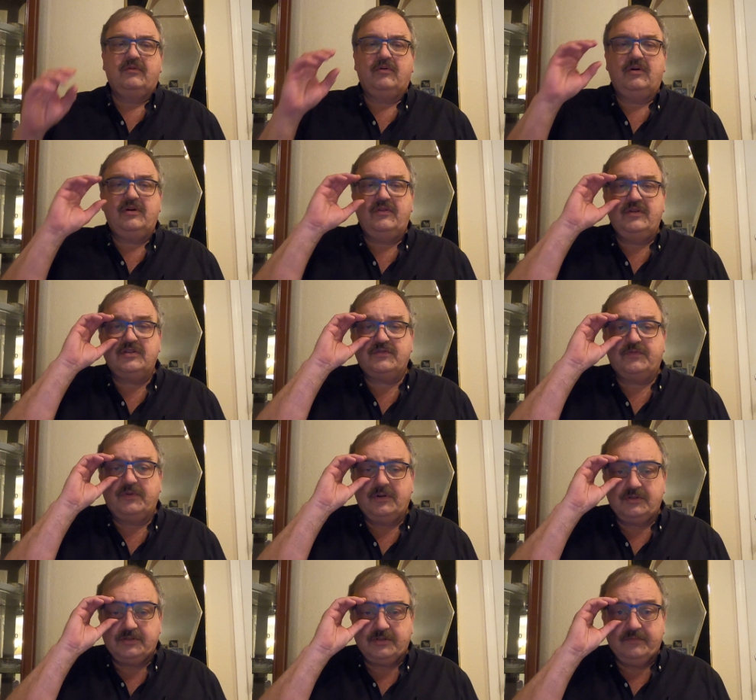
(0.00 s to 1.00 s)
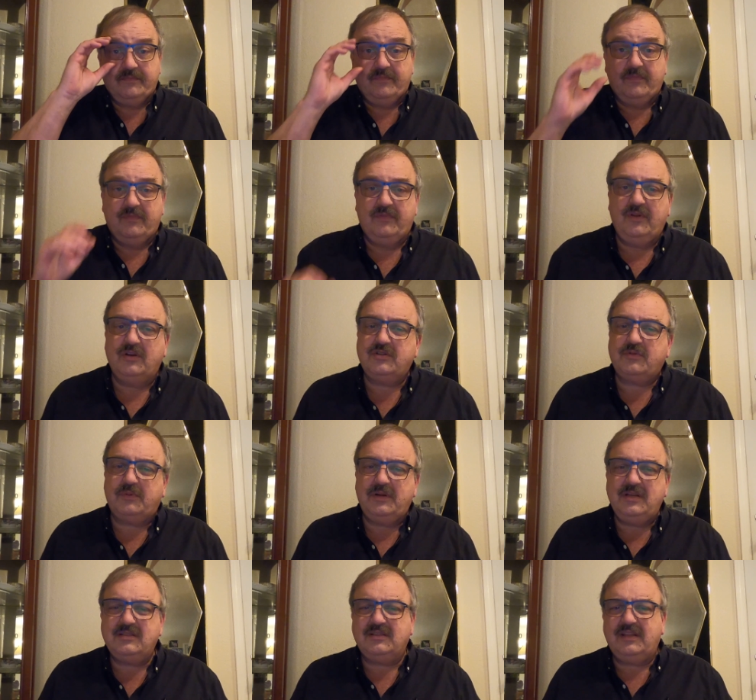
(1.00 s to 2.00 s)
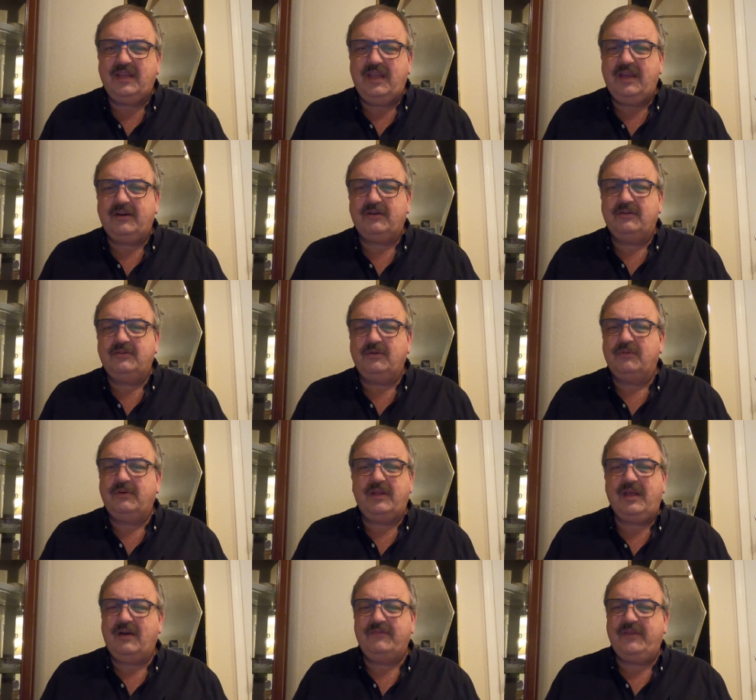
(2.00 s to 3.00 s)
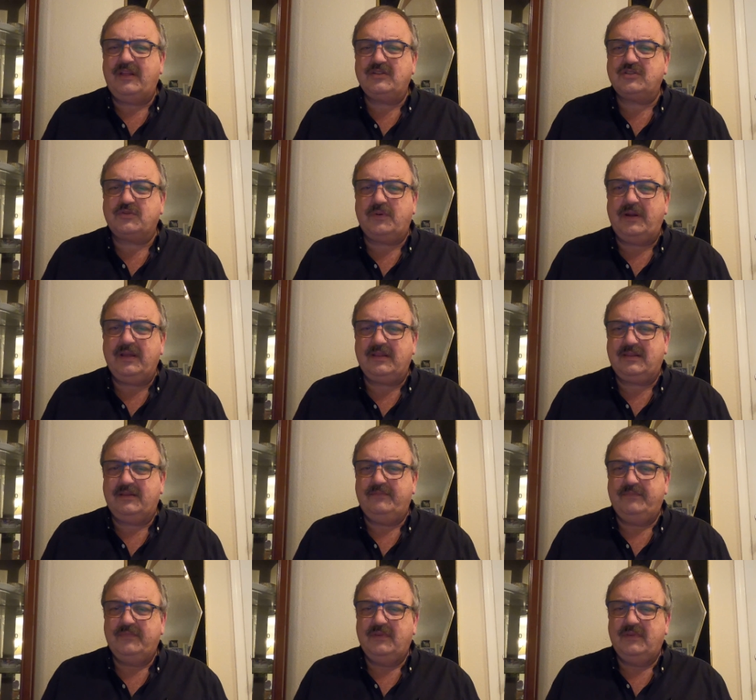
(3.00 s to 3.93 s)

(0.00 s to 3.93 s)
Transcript: According to this verse, those who are easily angered don't have that strength.